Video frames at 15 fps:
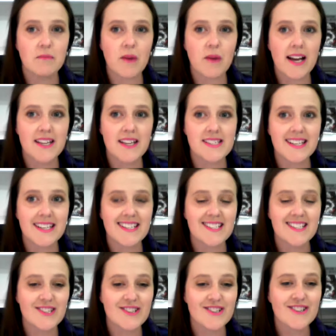wisely
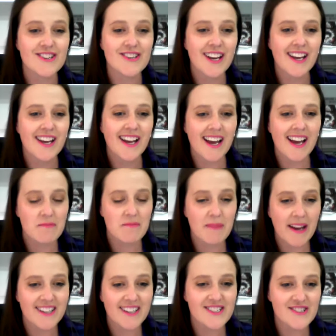to
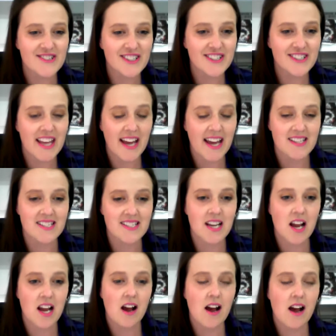make sure that
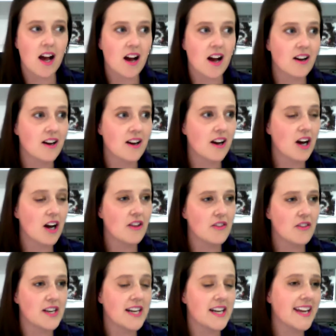
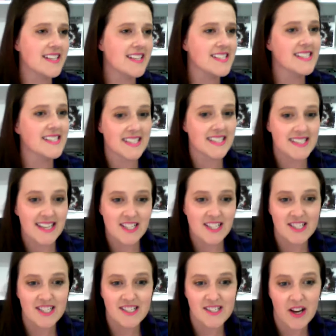the latest
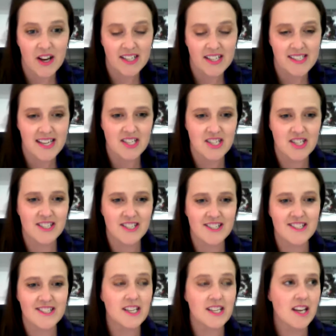accessions are
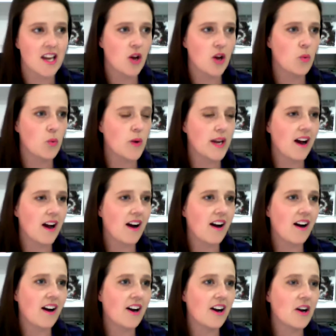accessioned. We
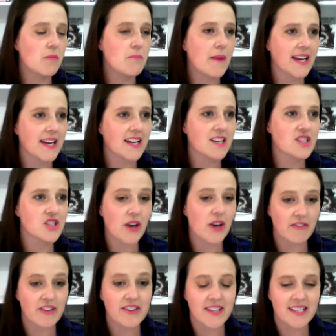are making sure
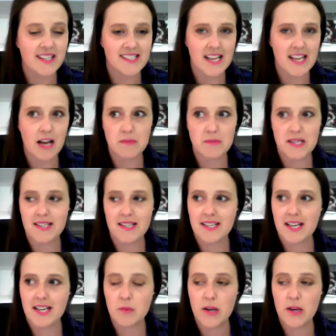everything is
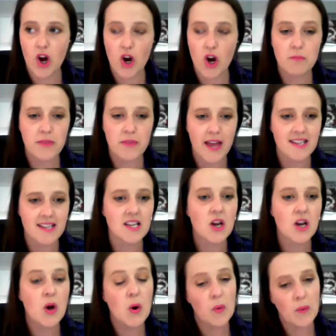updated, and we hope that
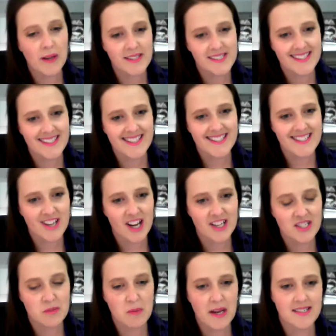once the
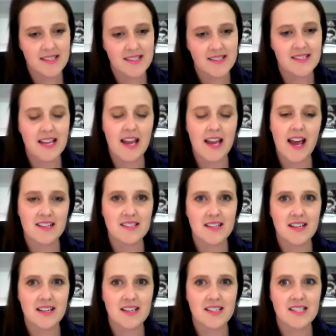database is at
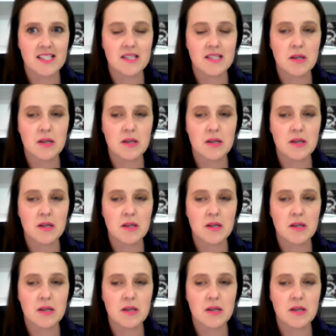its